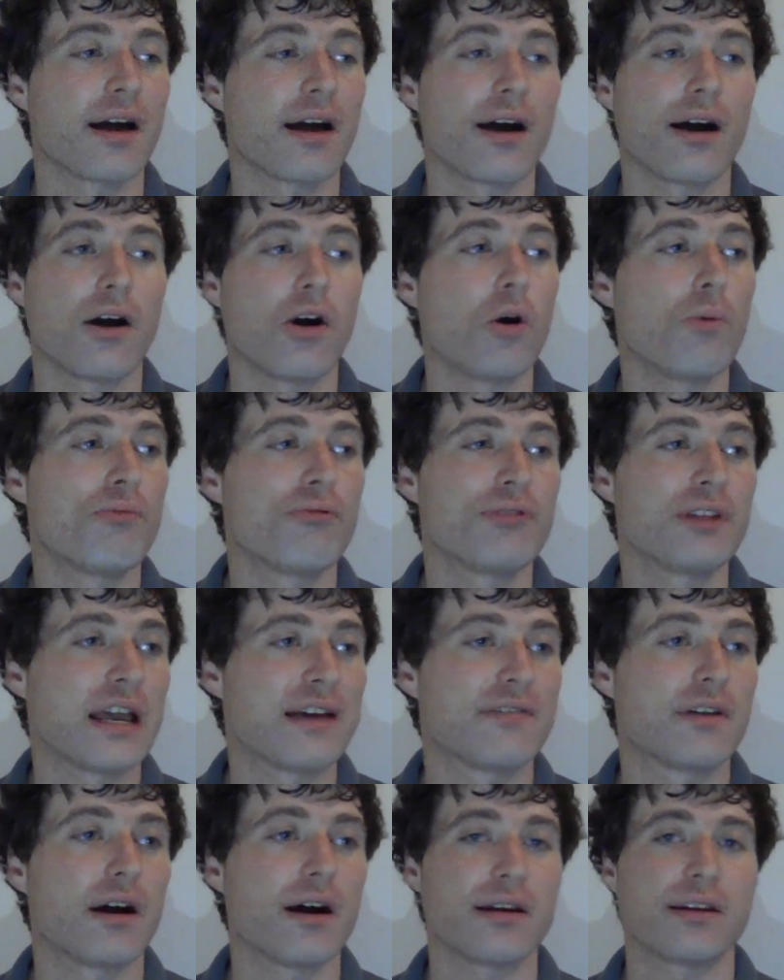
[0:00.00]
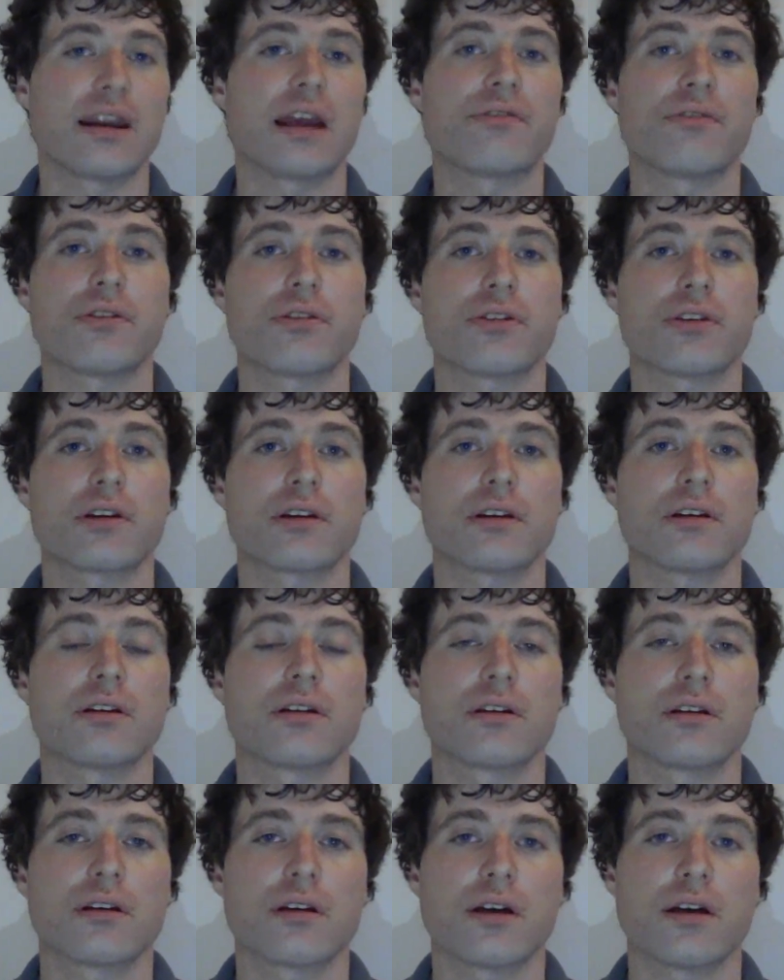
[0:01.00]
hopefully I've gotten everything
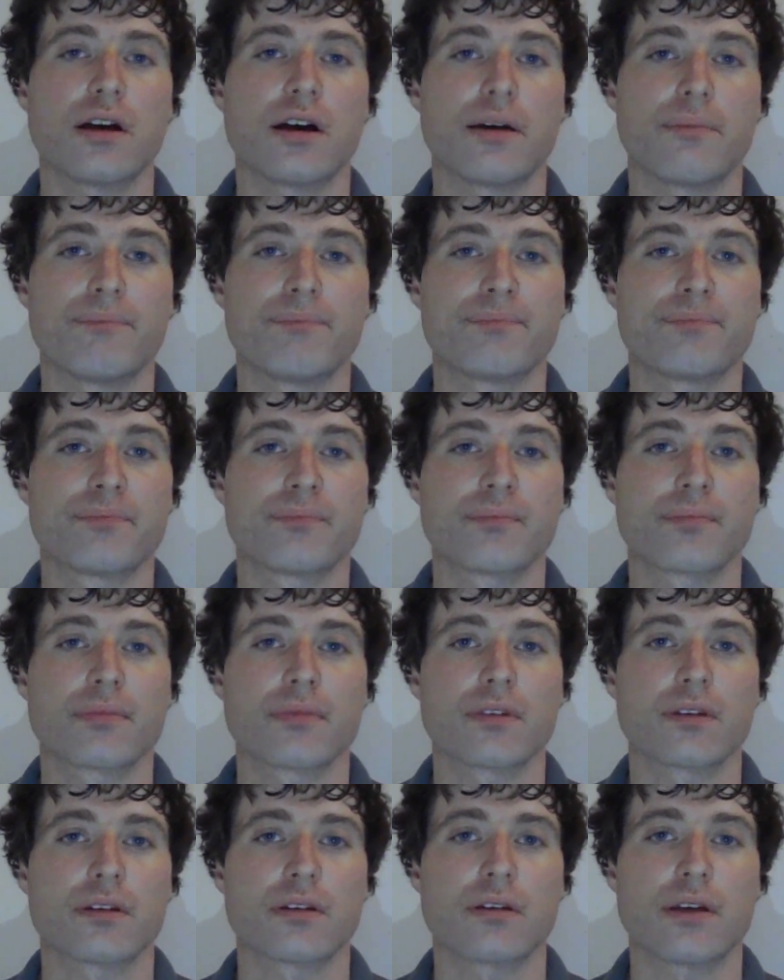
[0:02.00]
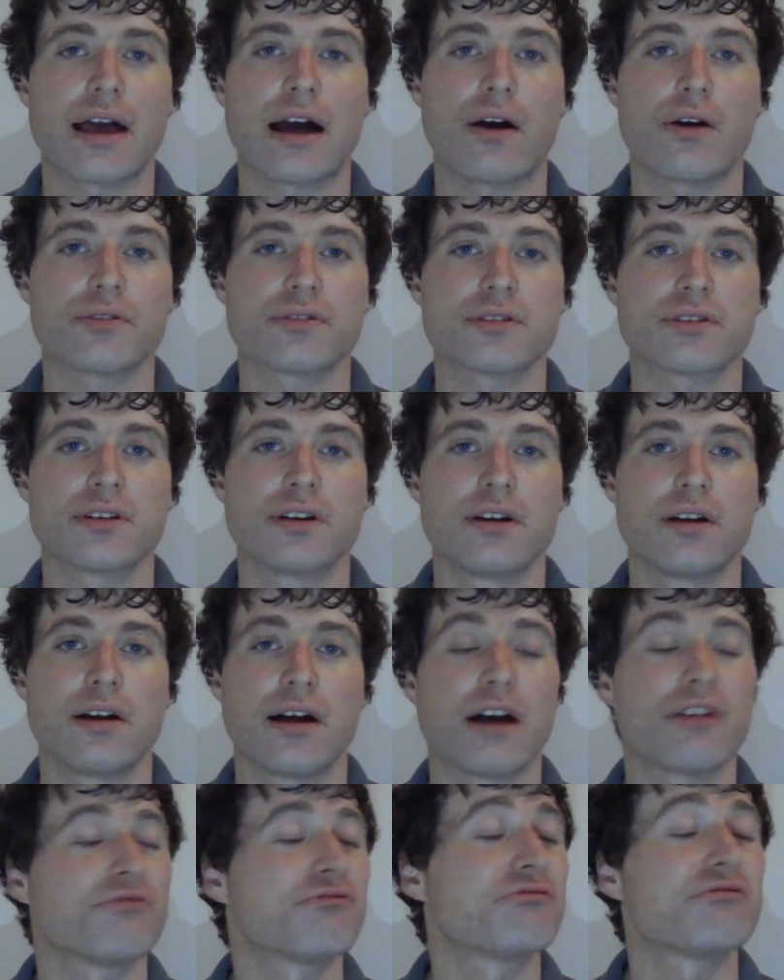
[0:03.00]
out.
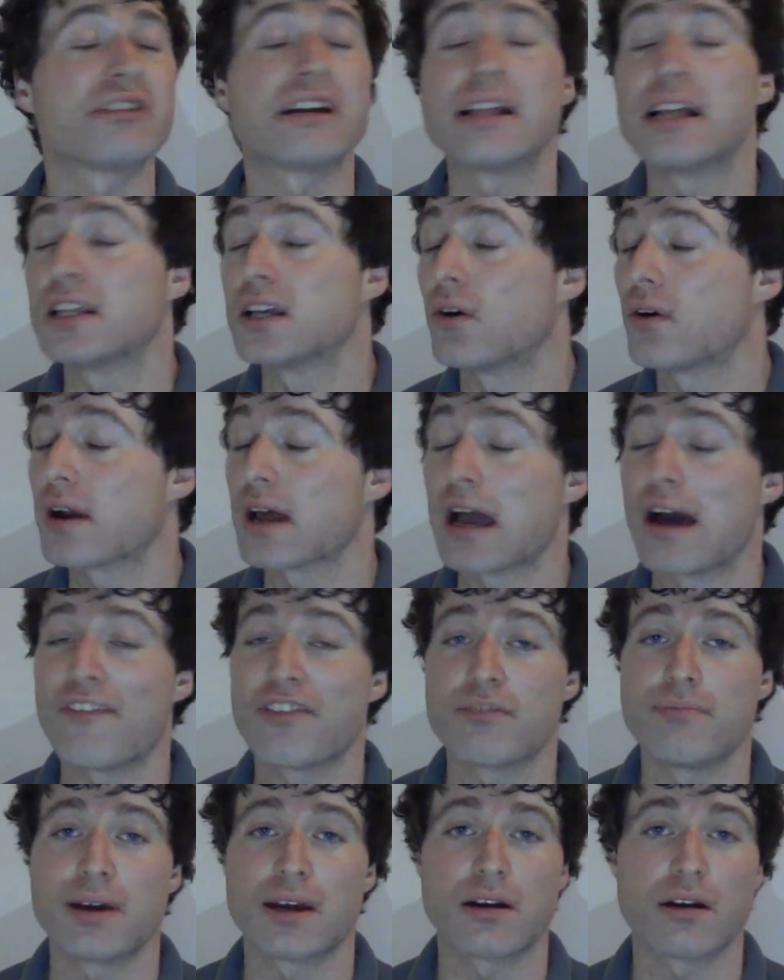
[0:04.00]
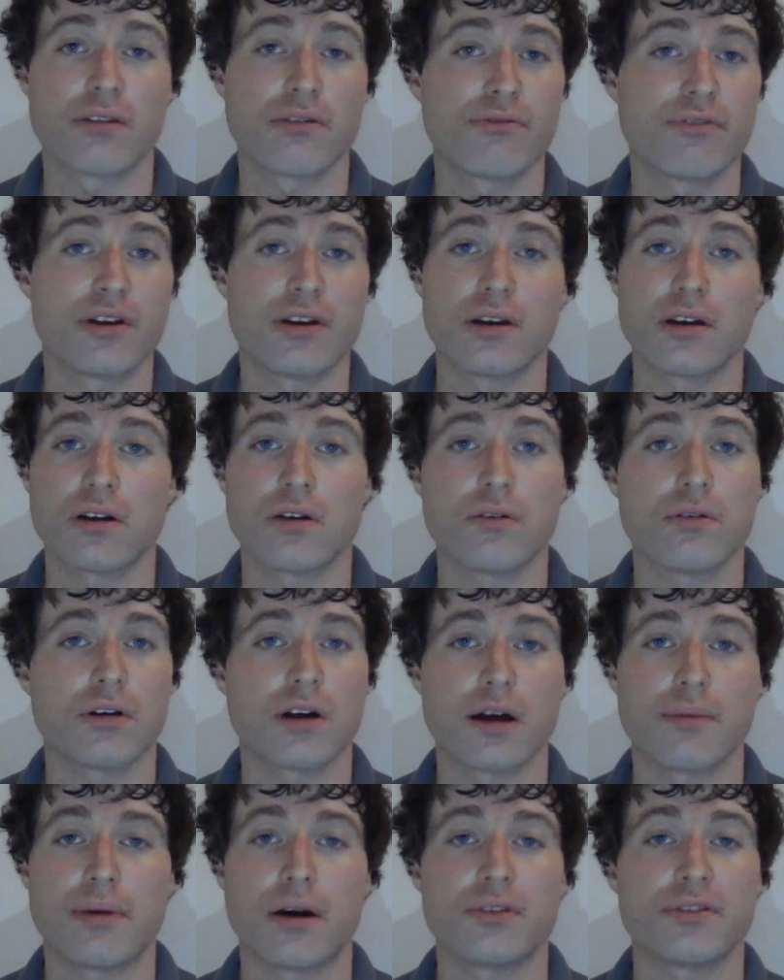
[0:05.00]
I really don't want to have to make another video
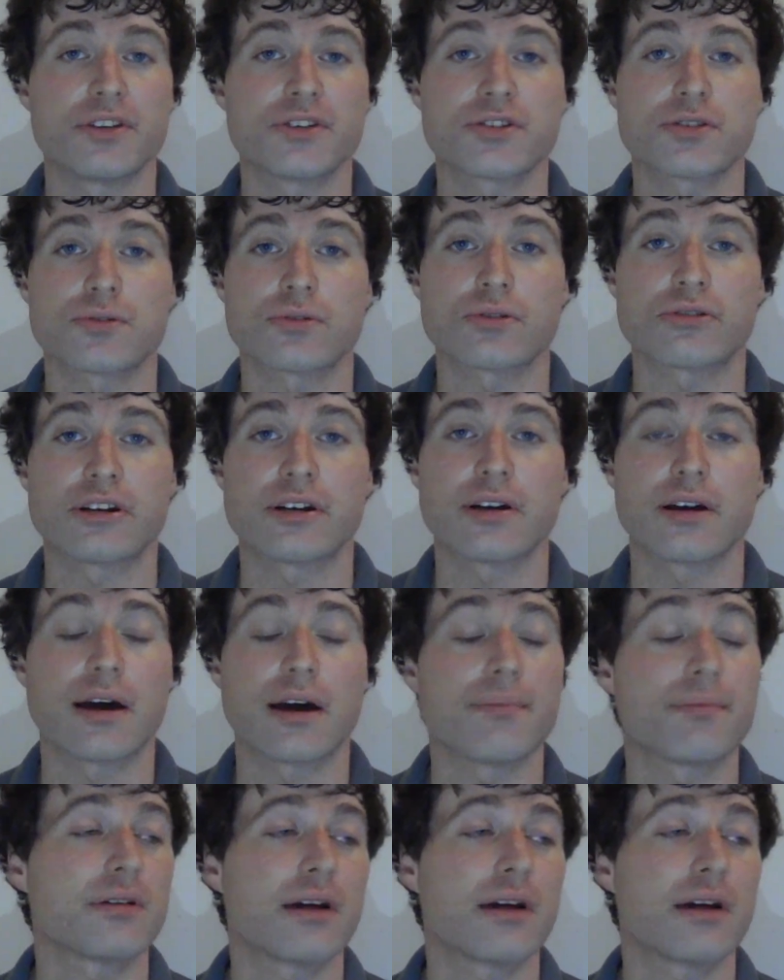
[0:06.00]
about this story.